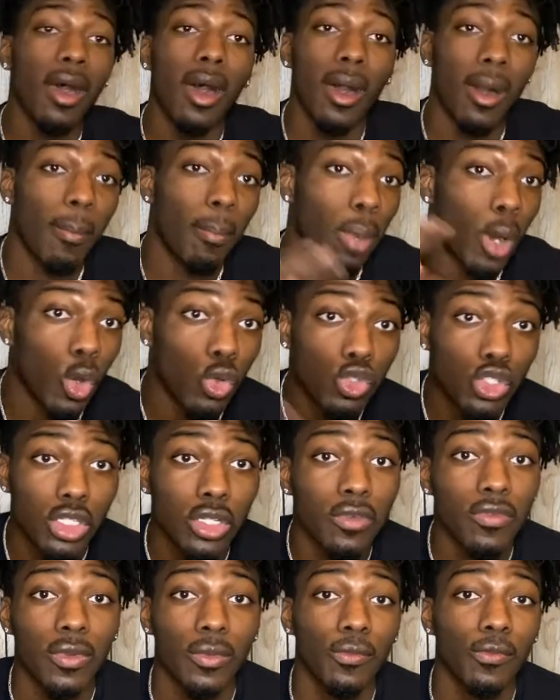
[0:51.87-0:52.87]
a poster
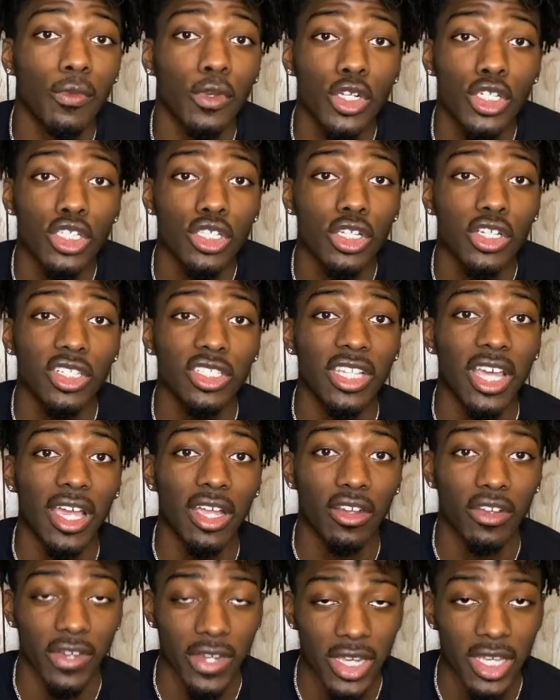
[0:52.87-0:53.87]
from
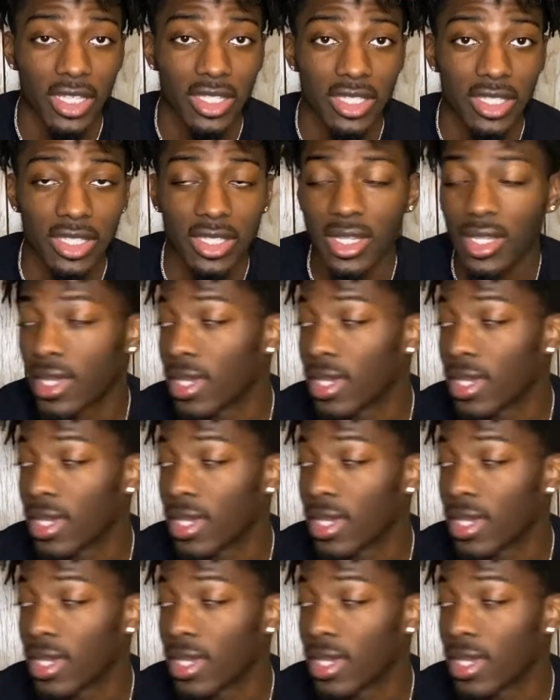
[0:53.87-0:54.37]
Crystal.Creates,